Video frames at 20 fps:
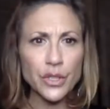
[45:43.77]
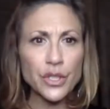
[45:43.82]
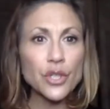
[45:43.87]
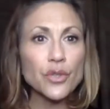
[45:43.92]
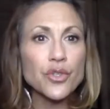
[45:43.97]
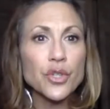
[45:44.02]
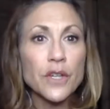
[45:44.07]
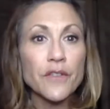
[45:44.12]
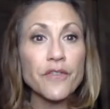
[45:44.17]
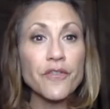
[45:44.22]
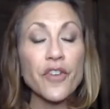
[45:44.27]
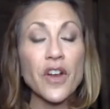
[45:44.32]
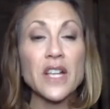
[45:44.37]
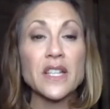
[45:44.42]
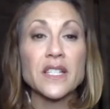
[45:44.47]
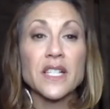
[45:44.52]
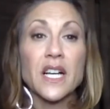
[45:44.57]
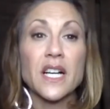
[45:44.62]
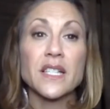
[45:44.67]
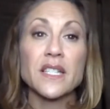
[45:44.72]
Don't you have
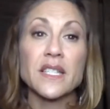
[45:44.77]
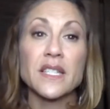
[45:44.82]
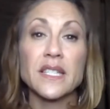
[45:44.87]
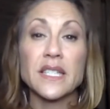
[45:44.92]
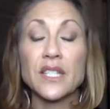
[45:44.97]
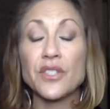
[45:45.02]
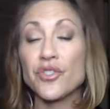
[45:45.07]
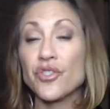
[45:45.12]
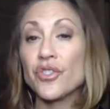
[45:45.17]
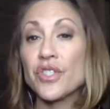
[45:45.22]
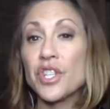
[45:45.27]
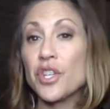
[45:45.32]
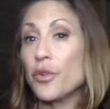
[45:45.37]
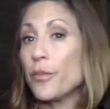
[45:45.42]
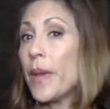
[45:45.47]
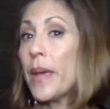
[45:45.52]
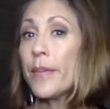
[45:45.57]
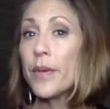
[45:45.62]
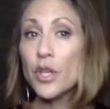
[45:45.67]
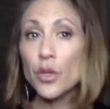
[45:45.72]
friends, cousins, sisters that
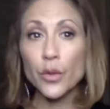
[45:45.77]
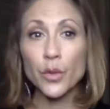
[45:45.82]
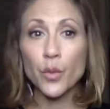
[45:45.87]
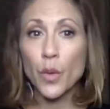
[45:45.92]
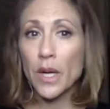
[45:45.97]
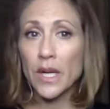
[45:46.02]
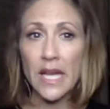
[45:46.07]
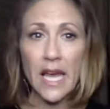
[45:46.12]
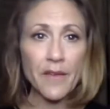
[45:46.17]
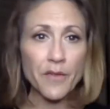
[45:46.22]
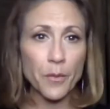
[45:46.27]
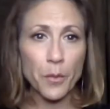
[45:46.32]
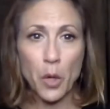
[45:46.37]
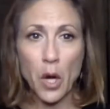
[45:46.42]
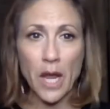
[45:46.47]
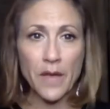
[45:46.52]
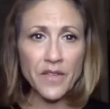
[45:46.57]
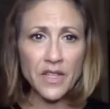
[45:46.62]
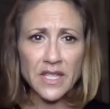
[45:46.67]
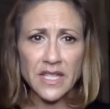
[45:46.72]
maybe you would want to have a
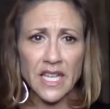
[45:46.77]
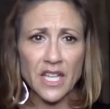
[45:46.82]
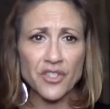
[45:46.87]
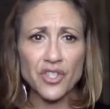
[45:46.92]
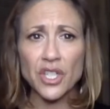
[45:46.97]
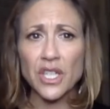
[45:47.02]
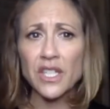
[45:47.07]
private session,